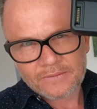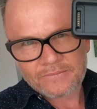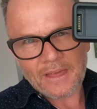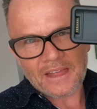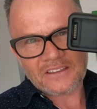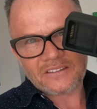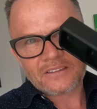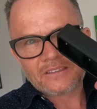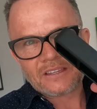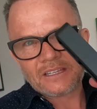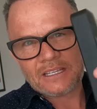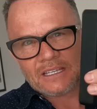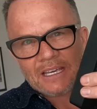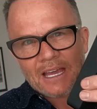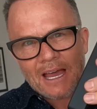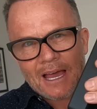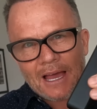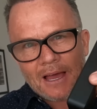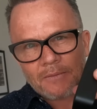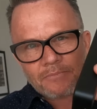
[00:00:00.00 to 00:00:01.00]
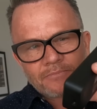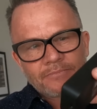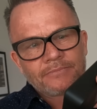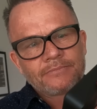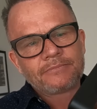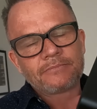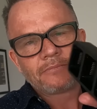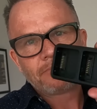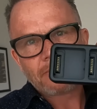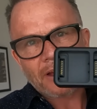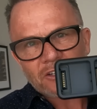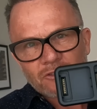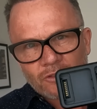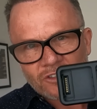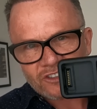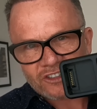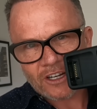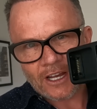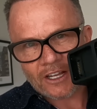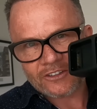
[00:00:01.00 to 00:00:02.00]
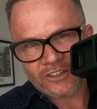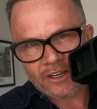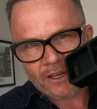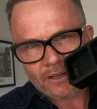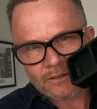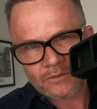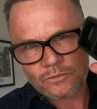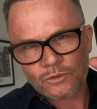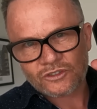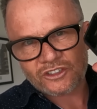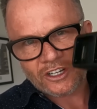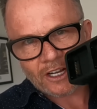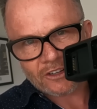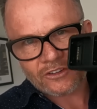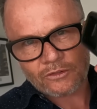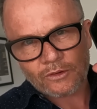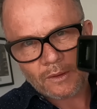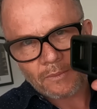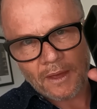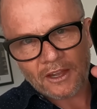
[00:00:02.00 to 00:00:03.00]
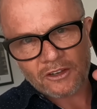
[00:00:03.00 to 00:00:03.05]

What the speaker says: that's the battery charger. We'll charge 3